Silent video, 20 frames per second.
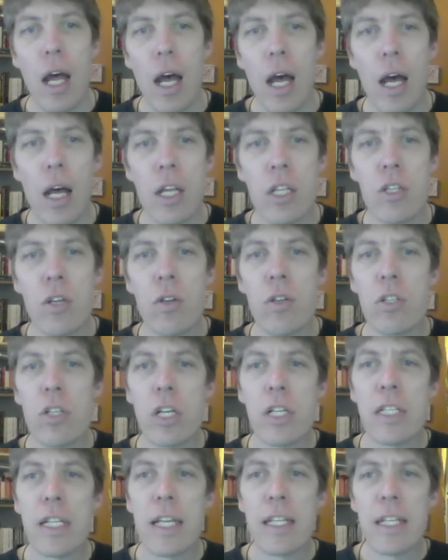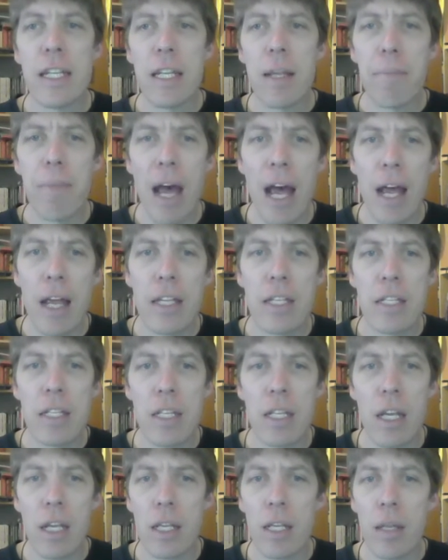So just as in the past,
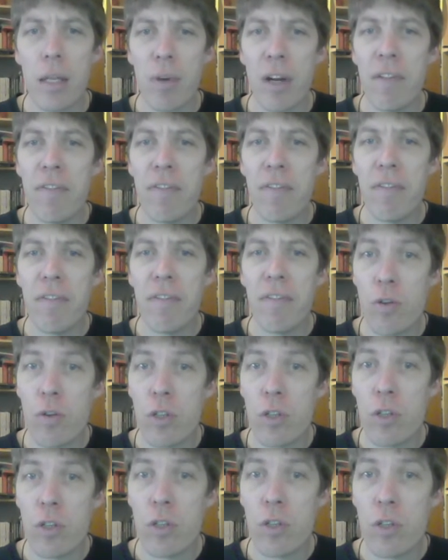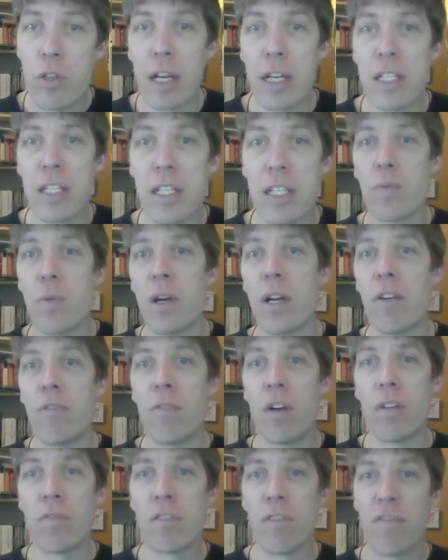the previous two topics, this one
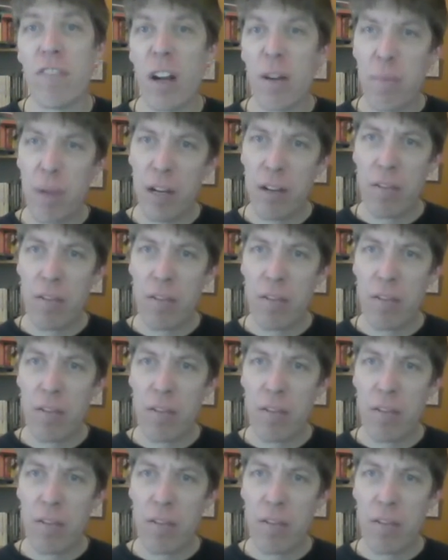involves a fair bit of